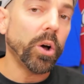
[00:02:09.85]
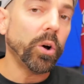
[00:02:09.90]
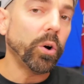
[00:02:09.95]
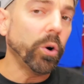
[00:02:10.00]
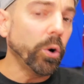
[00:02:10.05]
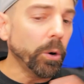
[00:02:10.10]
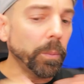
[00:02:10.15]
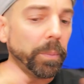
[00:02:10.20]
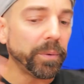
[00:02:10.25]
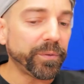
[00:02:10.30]

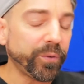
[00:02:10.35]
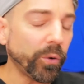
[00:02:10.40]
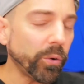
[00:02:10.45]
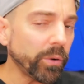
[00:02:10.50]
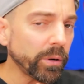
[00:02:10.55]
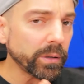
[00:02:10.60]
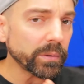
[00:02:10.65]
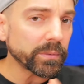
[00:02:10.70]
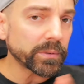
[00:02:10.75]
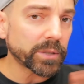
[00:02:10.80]
who
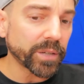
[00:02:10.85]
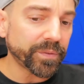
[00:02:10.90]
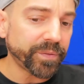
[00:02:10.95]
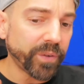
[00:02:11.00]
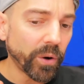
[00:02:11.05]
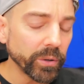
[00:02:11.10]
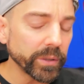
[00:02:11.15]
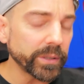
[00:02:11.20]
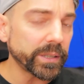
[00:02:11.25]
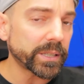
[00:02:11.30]
before
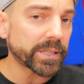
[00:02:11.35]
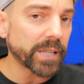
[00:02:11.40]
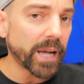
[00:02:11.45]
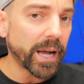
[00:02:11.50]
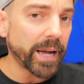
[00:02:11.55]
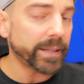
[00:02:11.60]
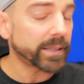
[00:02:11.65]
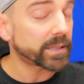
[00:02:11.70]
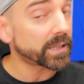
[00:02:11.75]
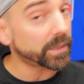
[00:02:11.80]
Toffoli
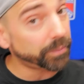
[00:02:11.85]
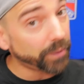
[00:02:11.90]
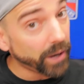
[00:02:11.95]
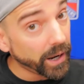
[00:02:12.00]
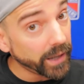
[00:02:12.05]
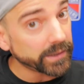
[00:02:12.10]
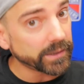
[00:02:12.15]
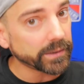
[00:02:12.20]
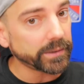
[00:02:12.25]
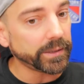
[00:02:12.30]
signed,
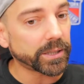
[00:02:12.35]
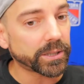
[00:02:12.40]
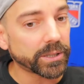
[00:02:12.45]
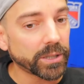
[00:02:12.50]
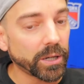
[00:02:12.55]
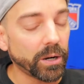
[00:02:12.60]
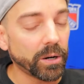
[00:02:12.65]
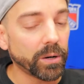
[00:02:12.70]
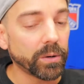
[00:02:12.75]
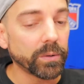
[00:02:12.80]
surprisingly
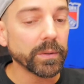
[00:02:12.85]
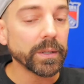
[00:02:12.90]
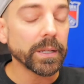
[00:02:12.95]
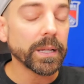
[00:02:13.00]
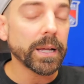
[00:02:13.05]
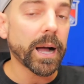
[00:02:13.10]
so,